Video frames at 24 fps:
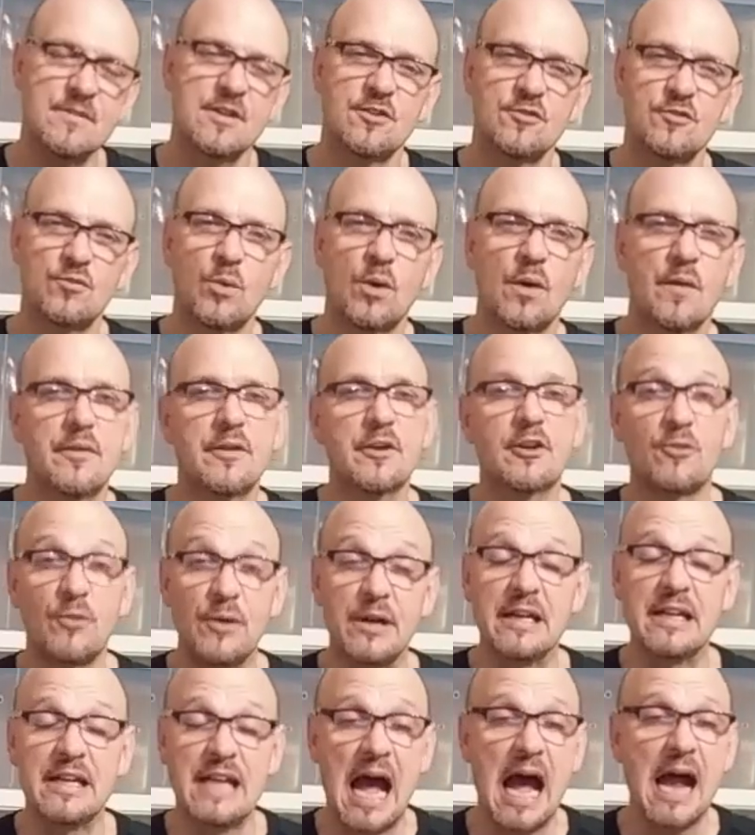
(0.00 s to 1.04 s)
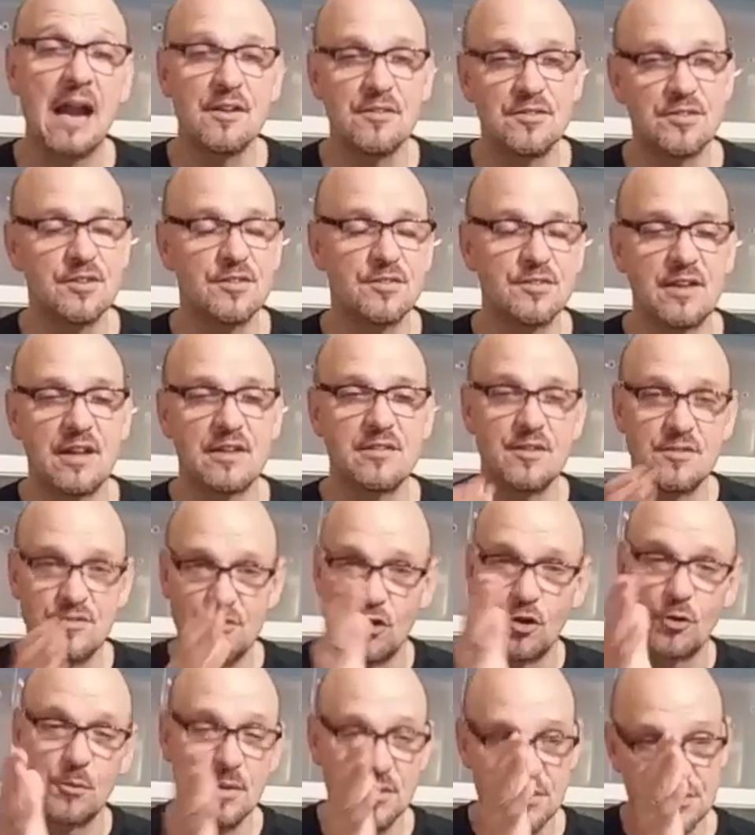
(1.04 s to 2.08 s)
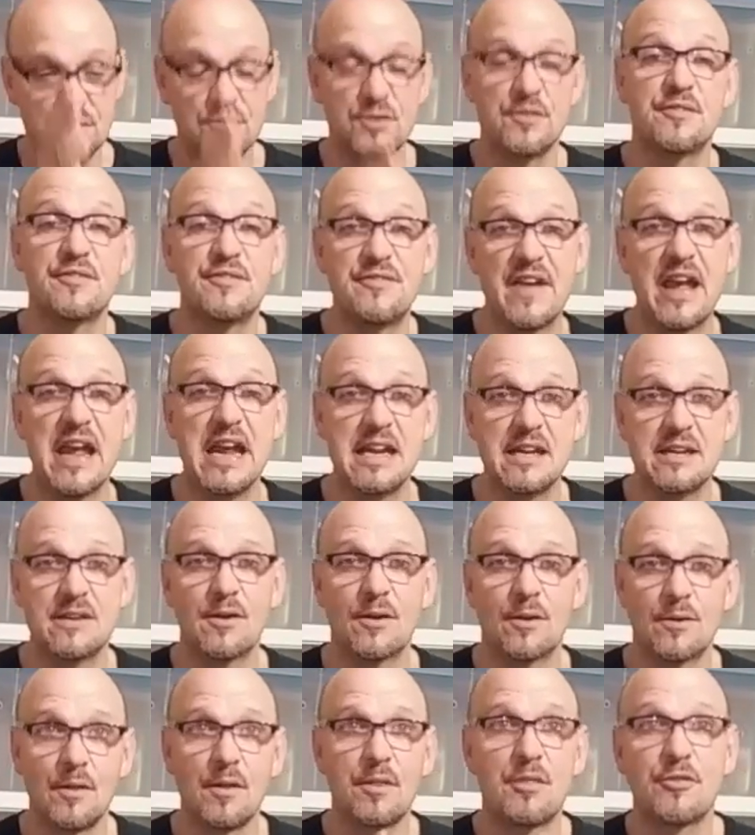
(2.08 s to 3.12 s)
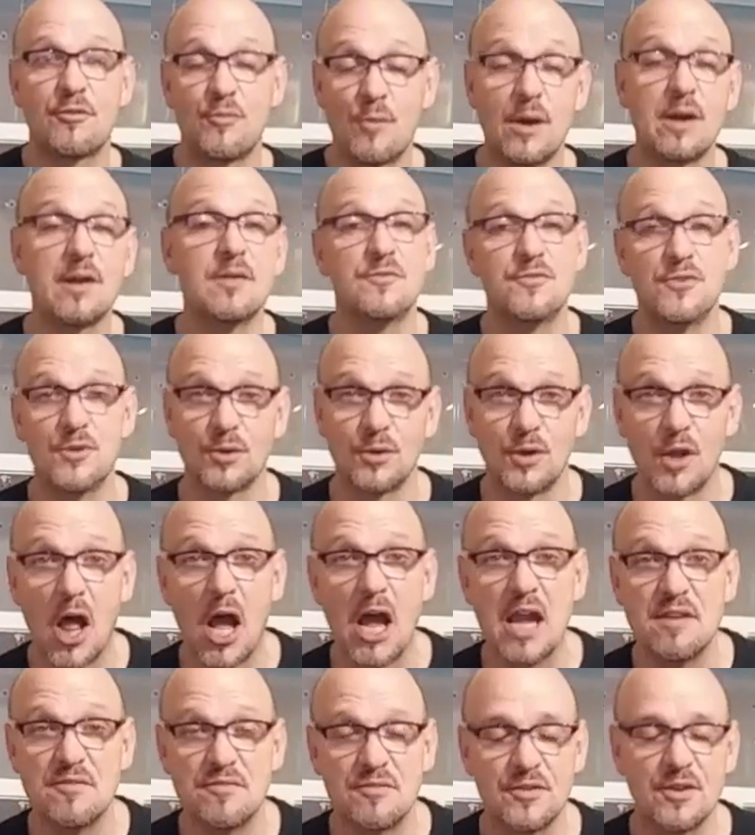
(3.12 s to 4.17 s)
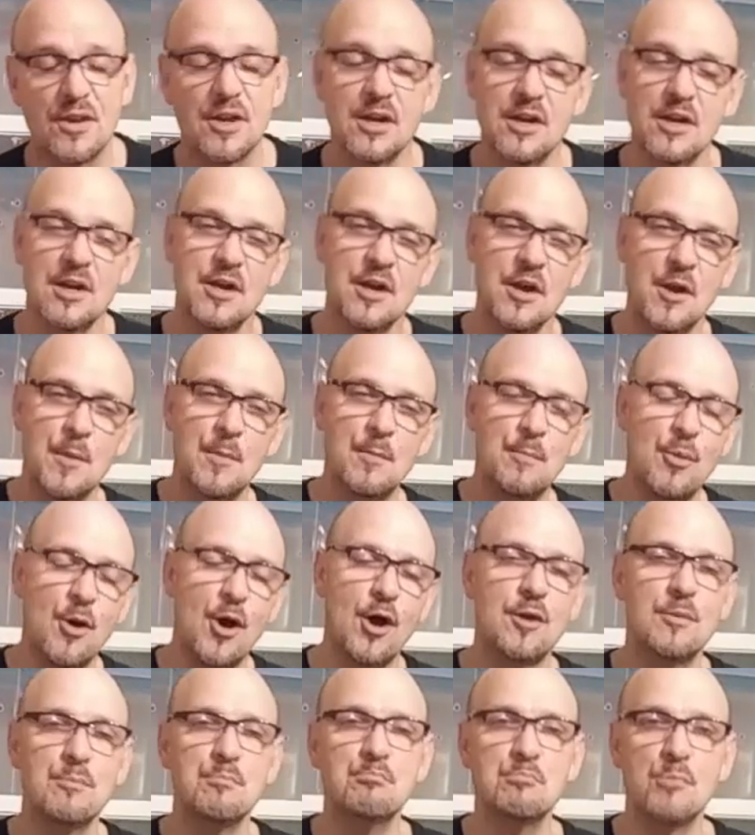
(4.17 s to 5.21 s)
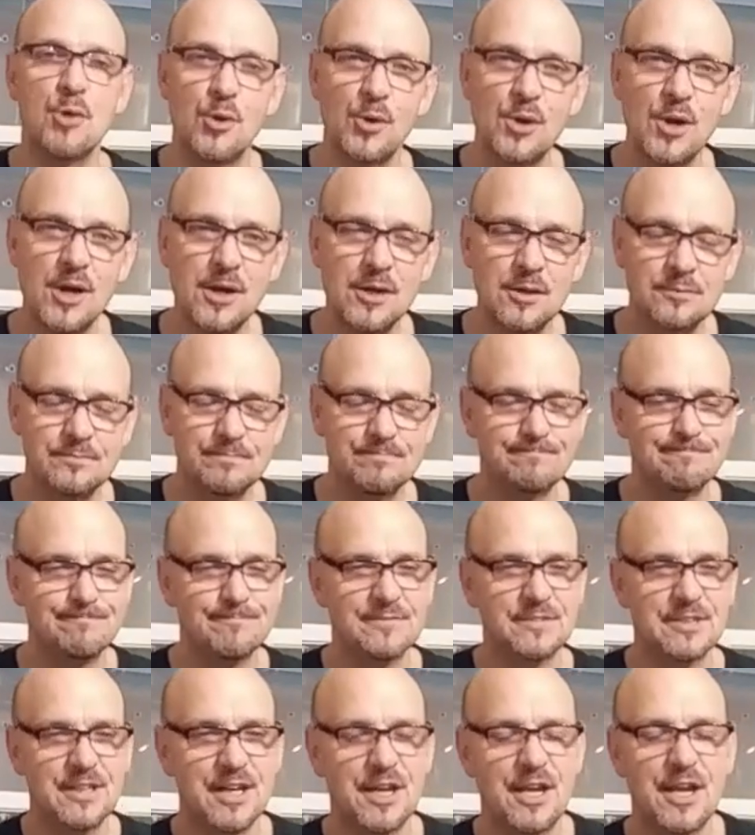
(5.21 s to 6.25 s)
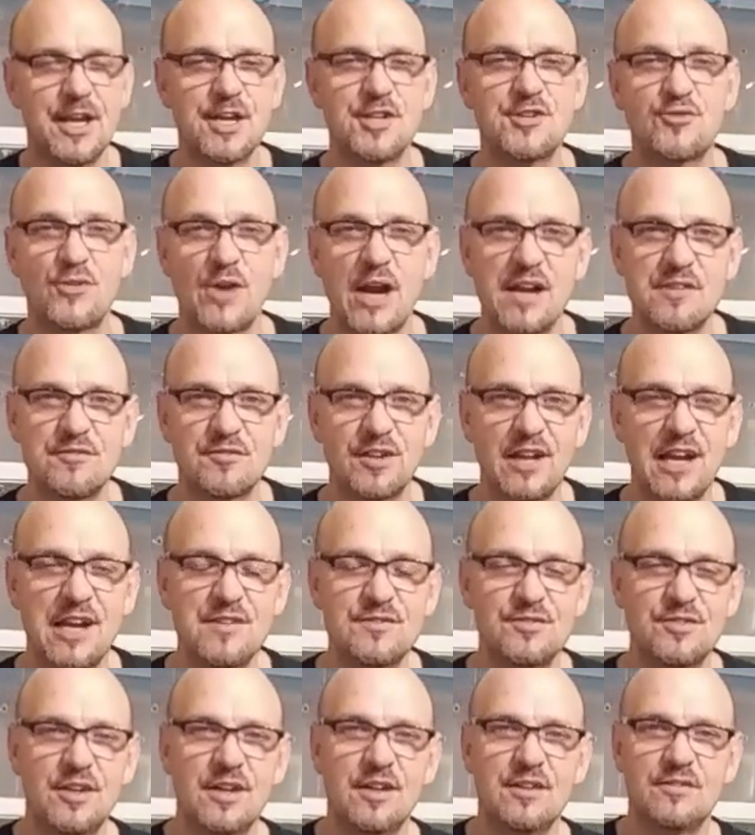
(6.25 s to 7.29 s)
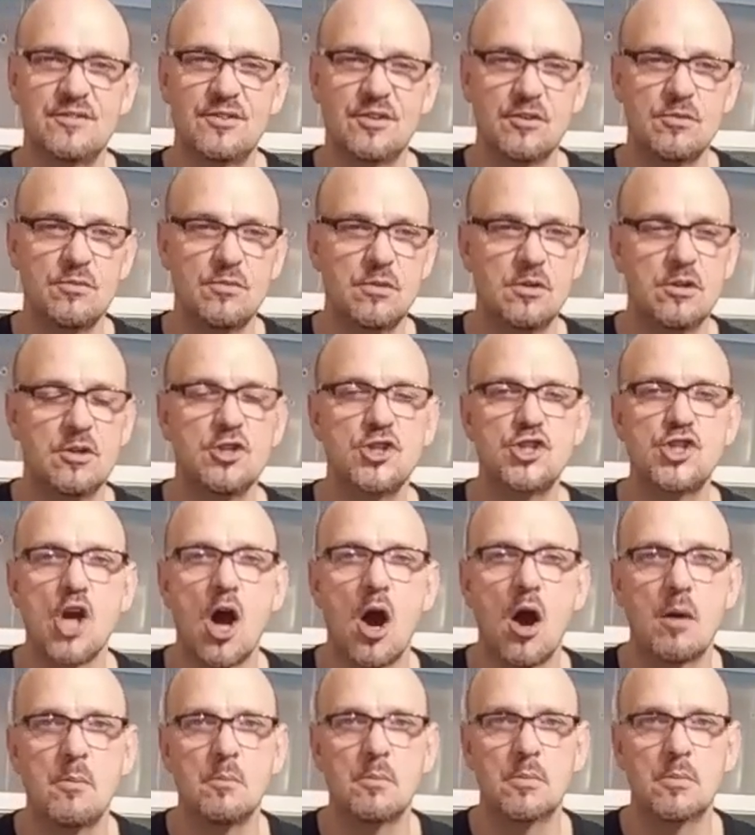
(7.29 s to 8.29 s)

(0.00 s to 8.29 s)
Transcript: one of the Greek goddesses that determines your fate or the threat of your life. But Muta, it translates into dumb